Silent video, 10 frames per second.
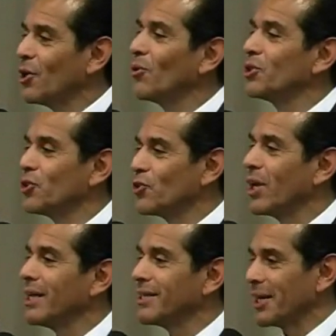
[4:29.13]
I know what you're
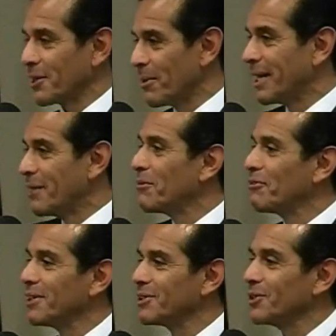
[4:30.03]
trying to talk about, let me
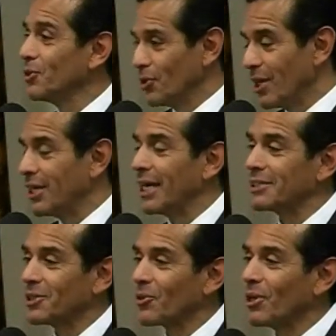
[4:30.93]
finish, the- you, you
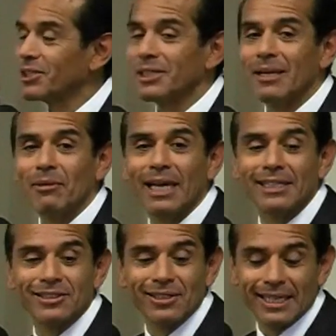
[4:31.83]
asked the question, let me
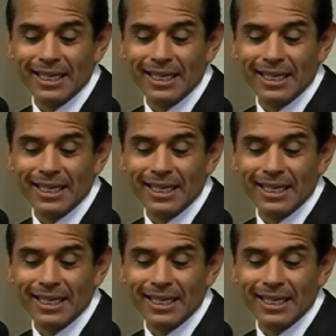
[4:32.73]
answer.